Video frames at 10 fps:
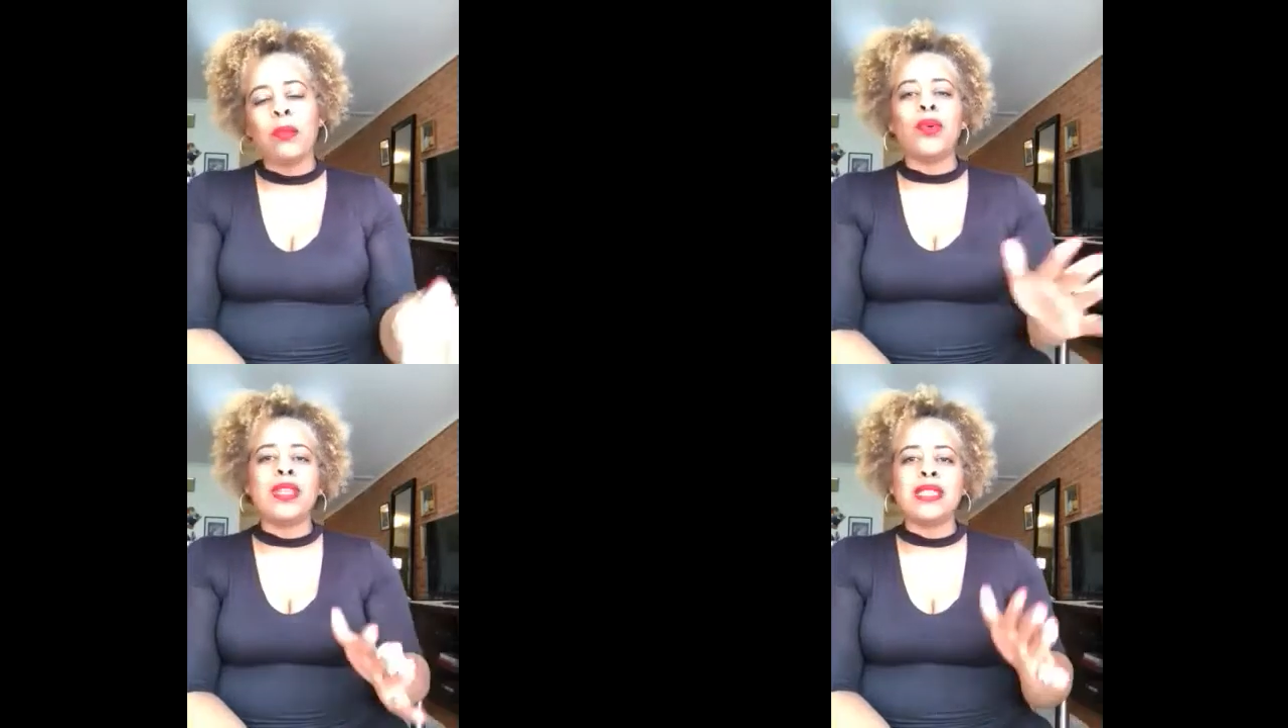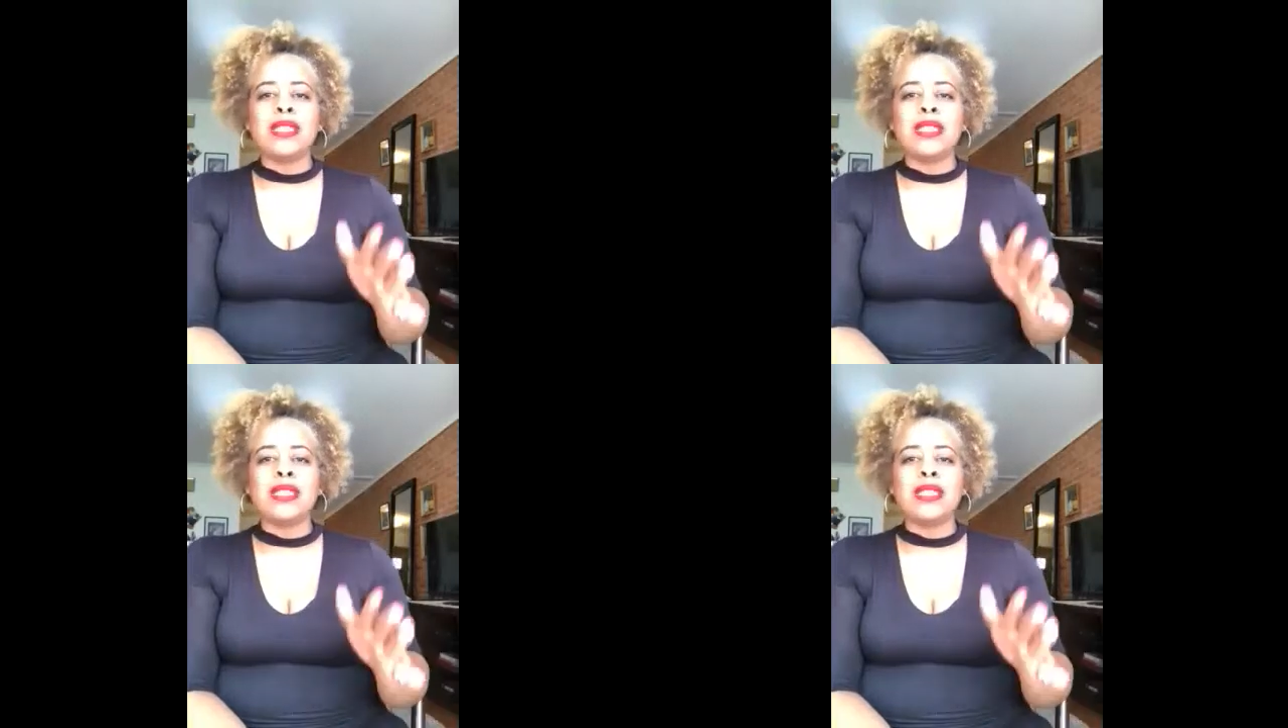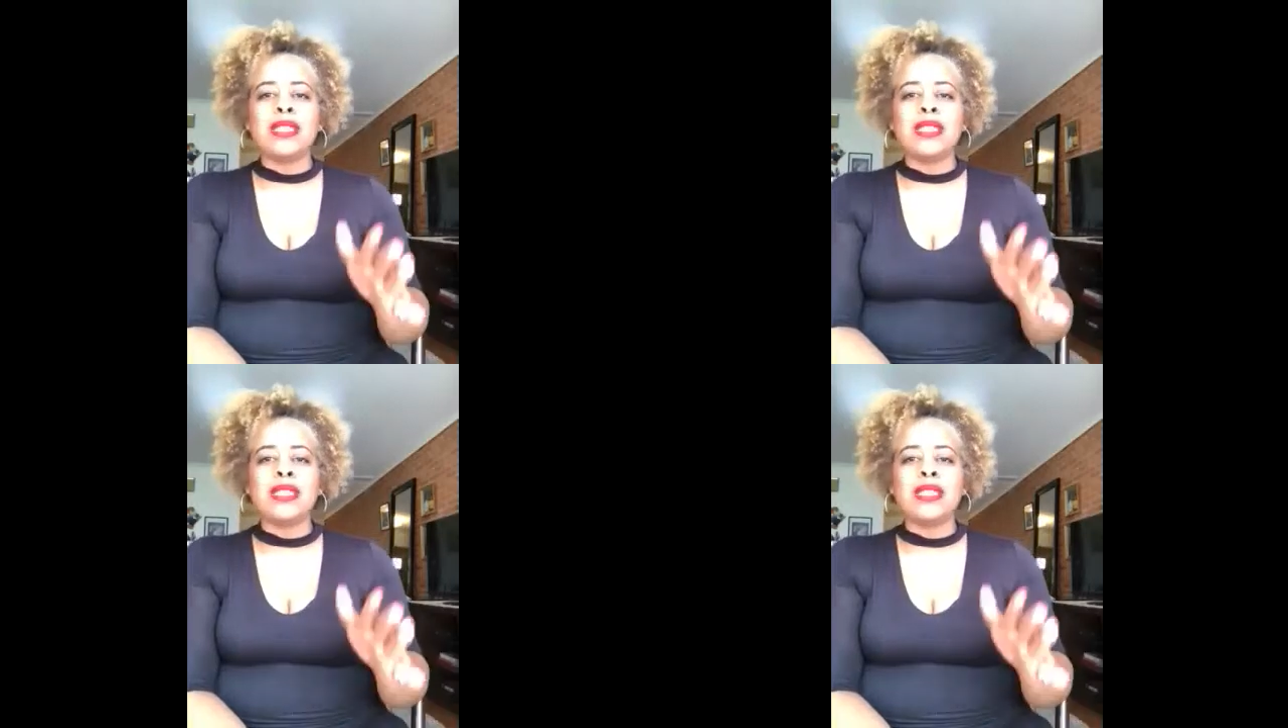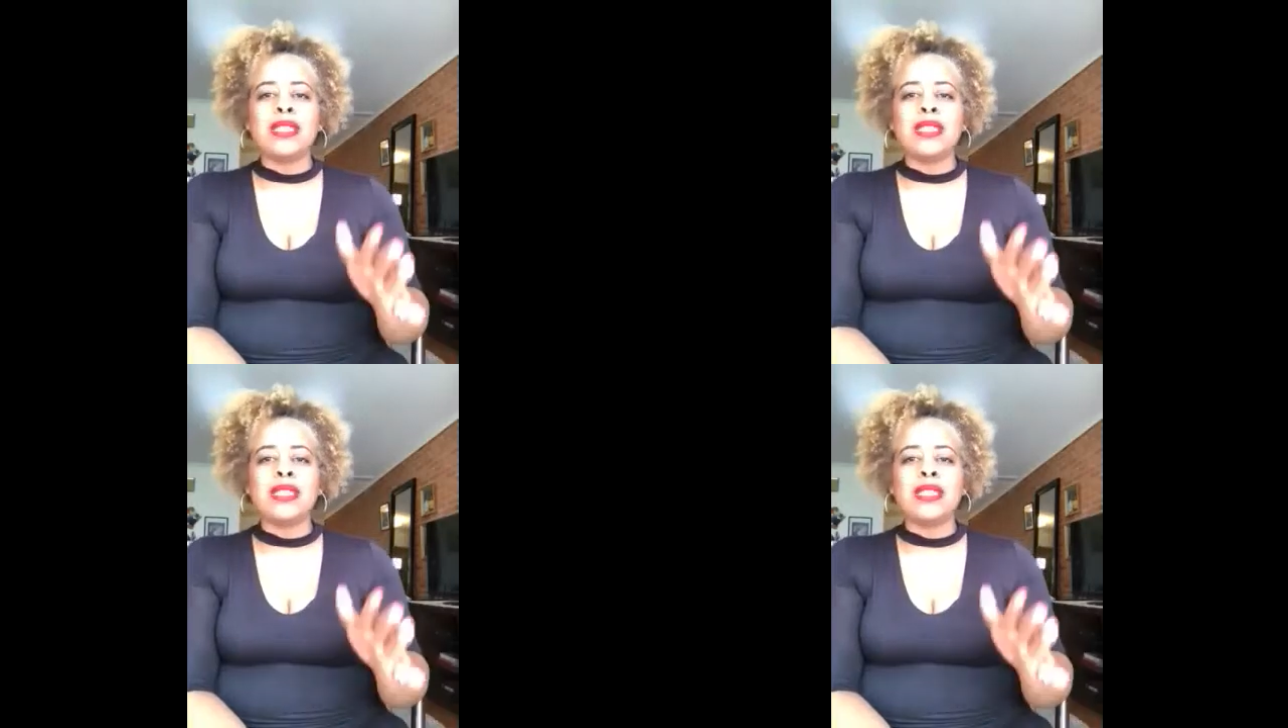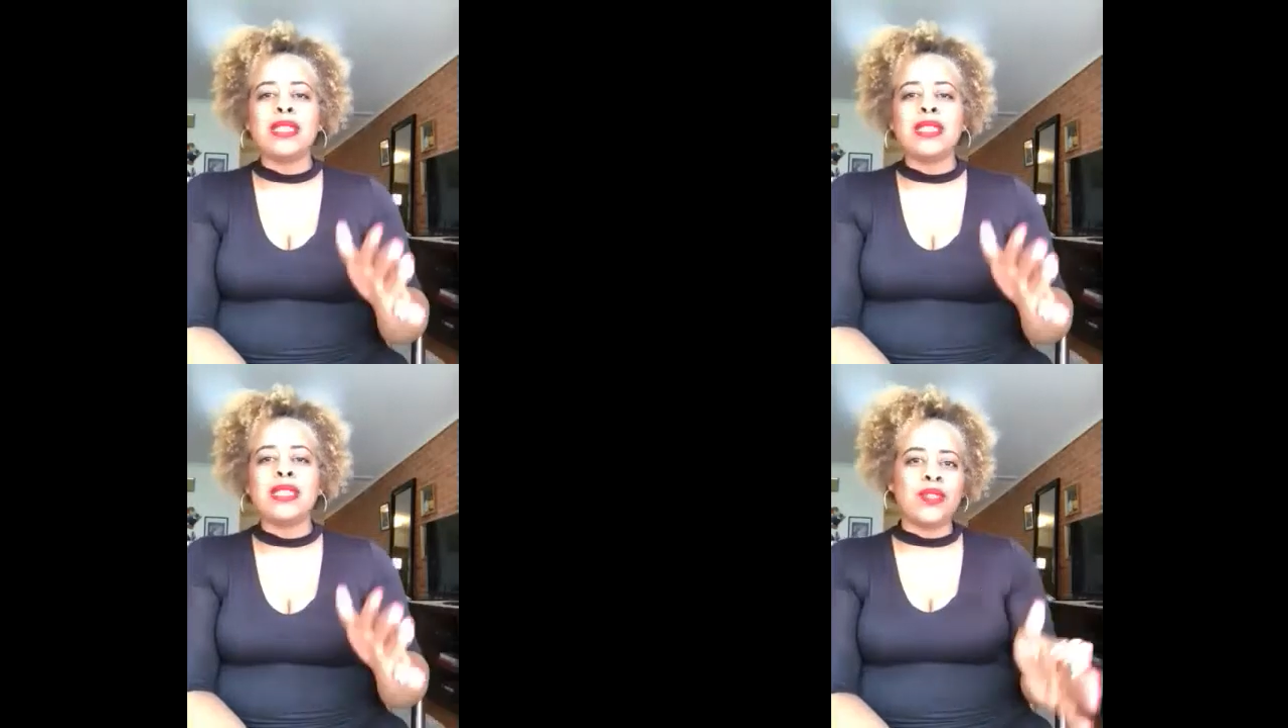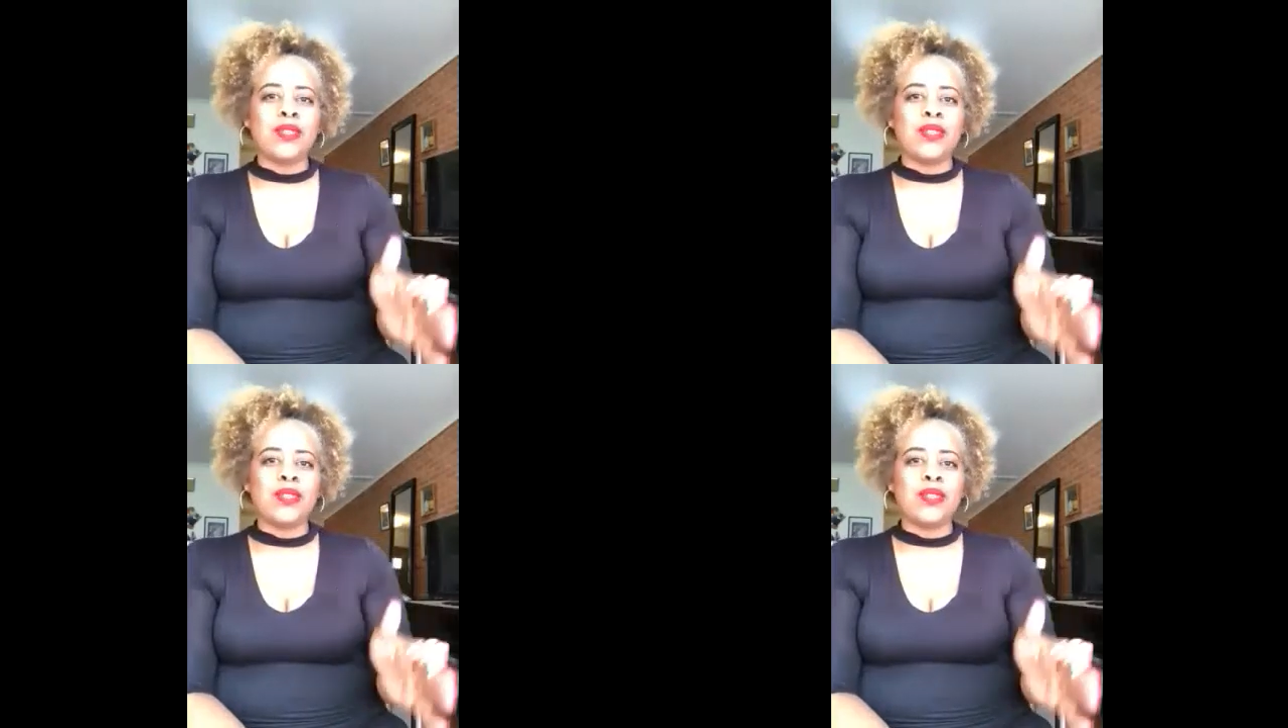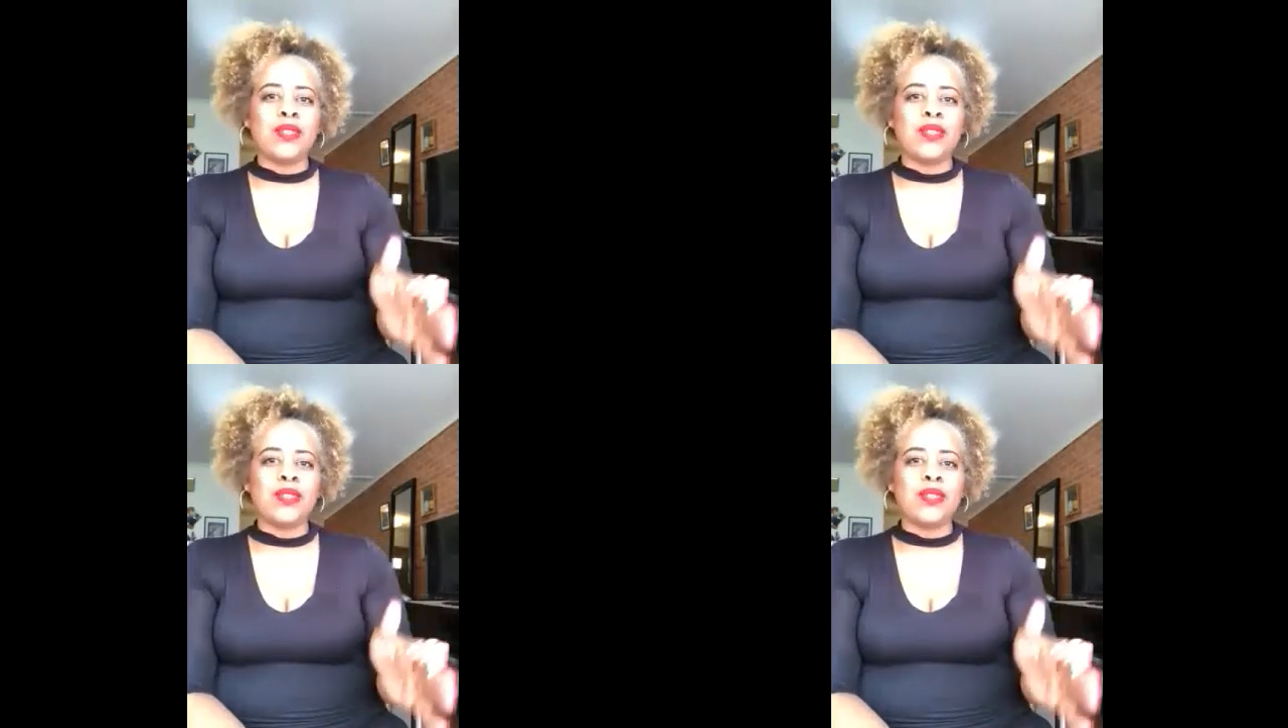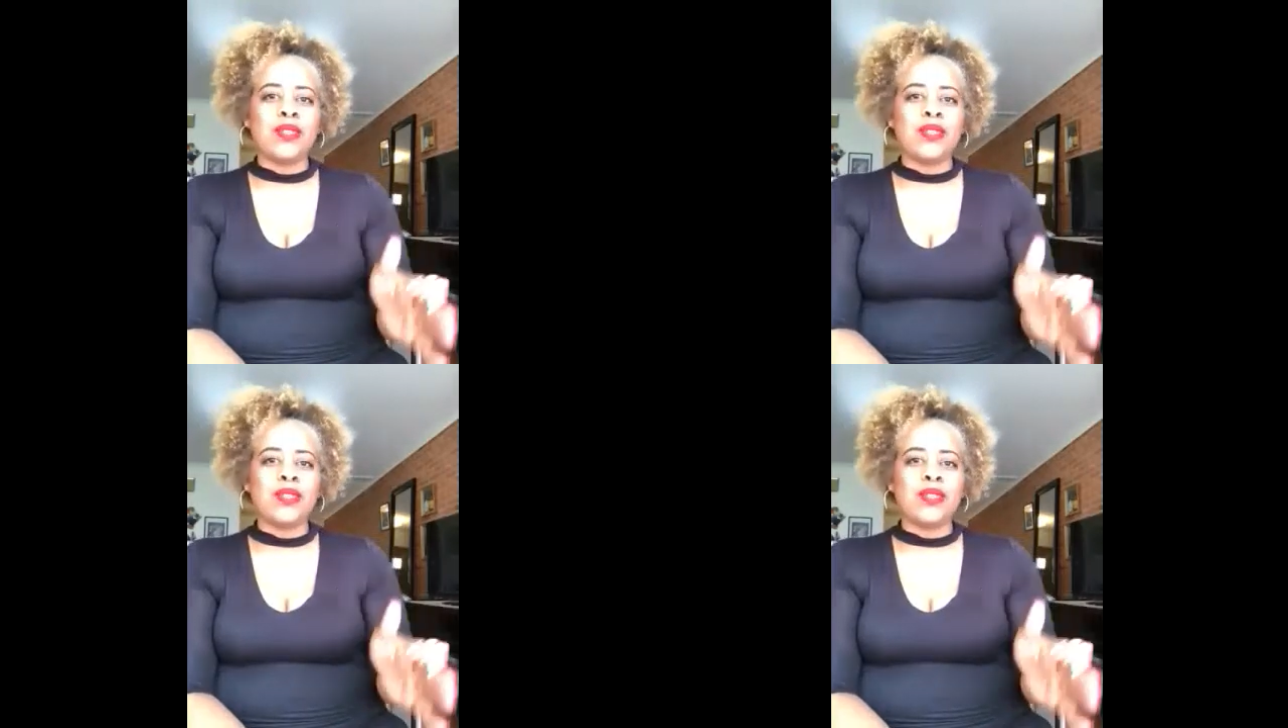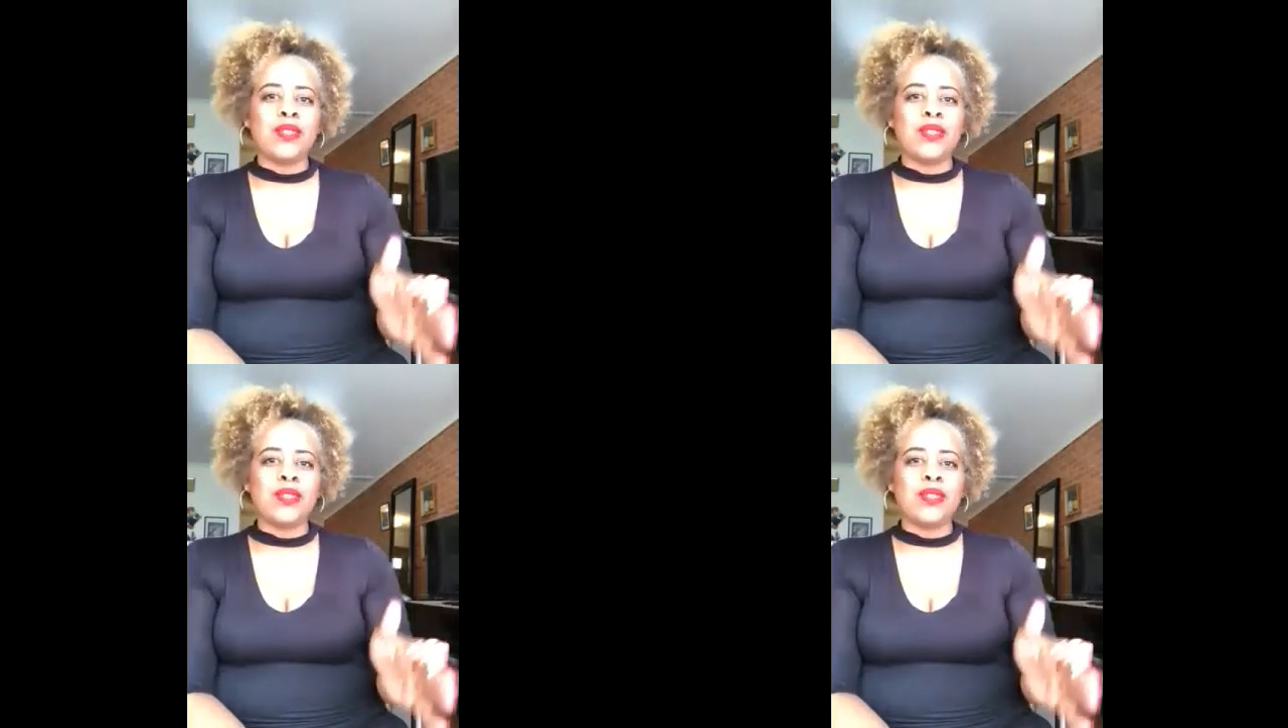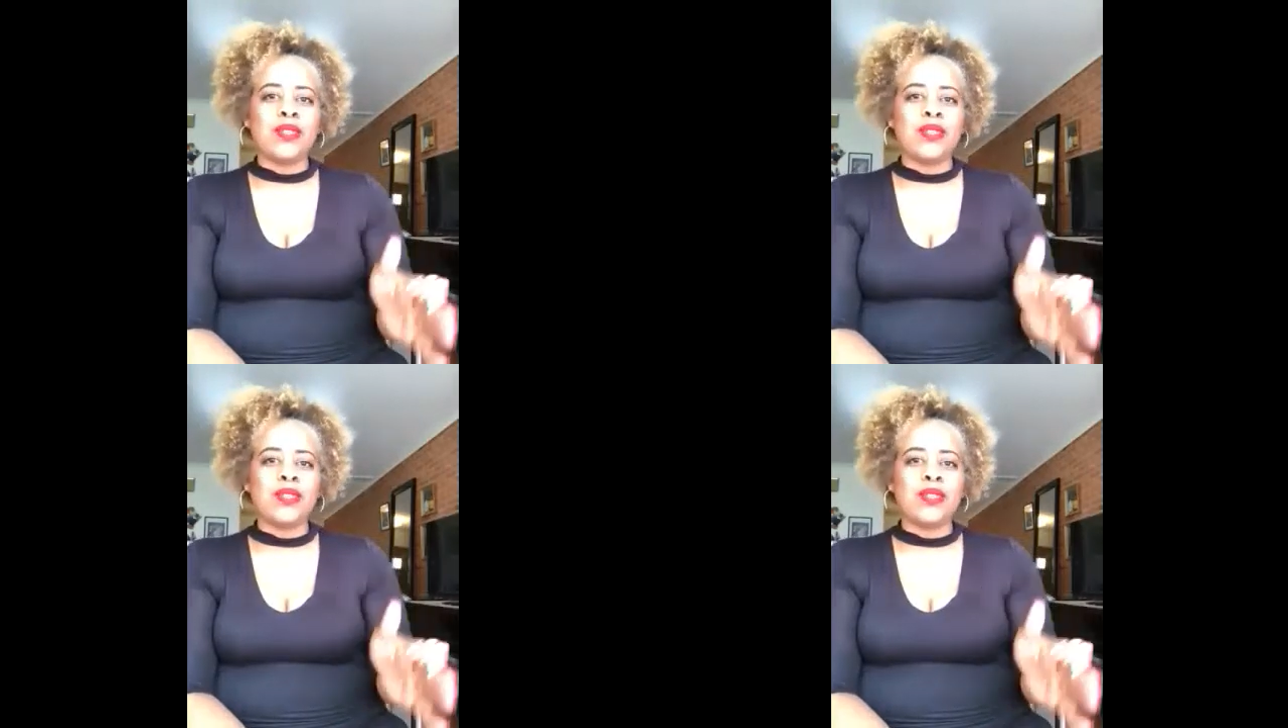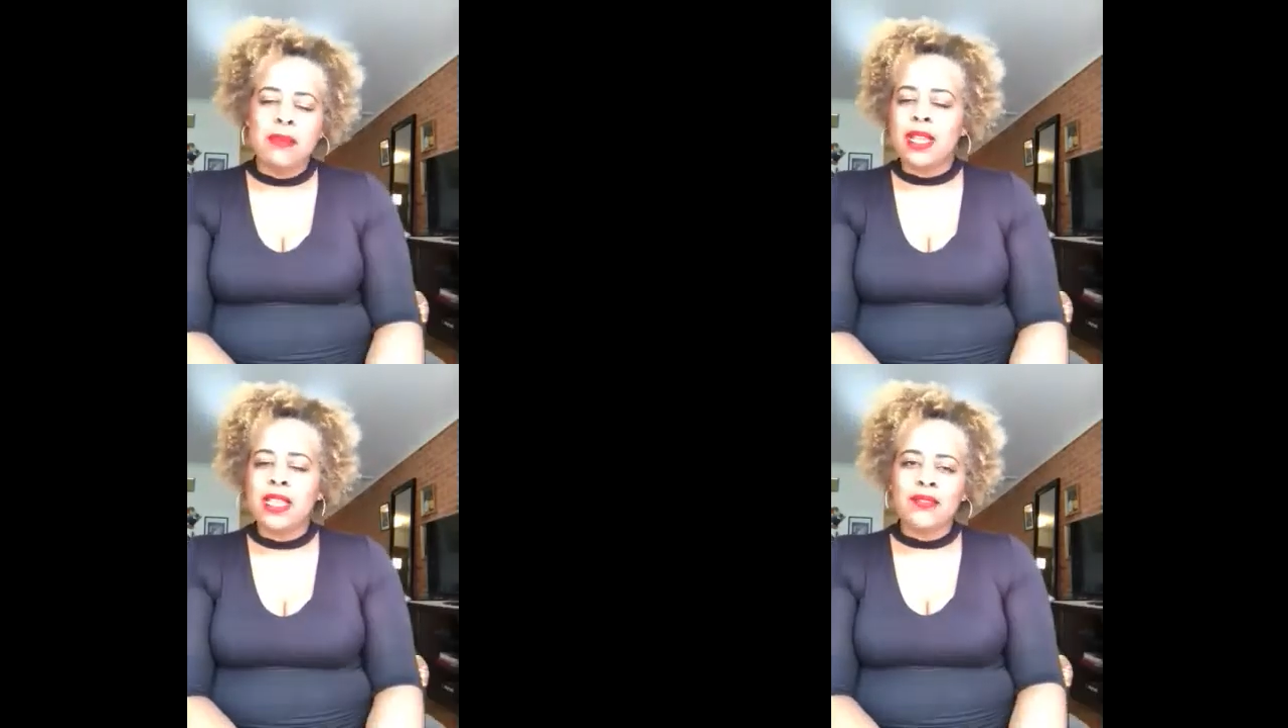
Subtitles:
going to set aside specific, is absolutely mandatory.